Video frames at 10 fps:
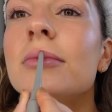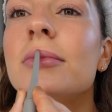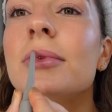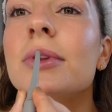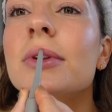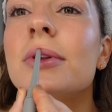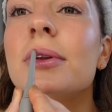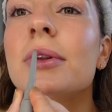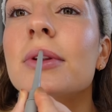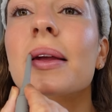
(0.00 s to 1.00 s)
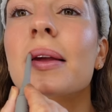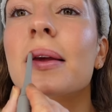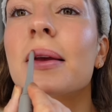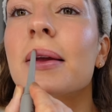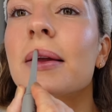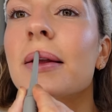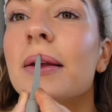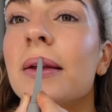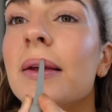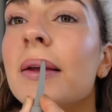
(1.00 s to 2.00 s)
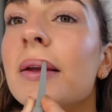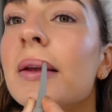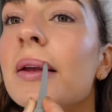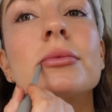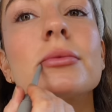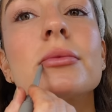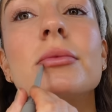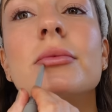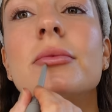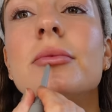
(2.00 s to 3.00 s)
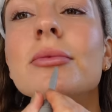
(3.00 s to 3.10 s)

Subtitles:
(silence)